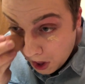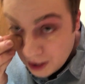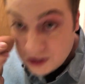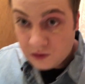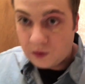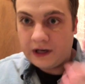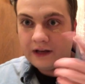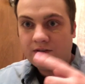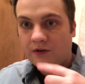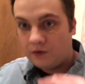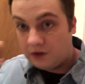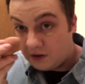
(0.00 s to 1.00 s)
This is where I get
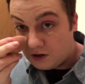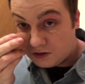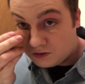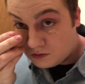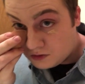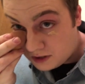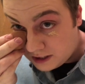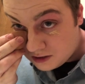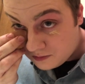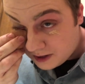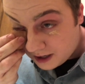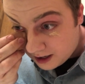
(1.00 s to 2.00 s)
to really close ones when I
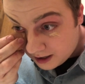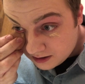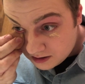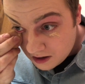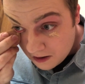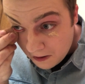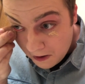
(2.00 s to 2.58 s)
do my eyes.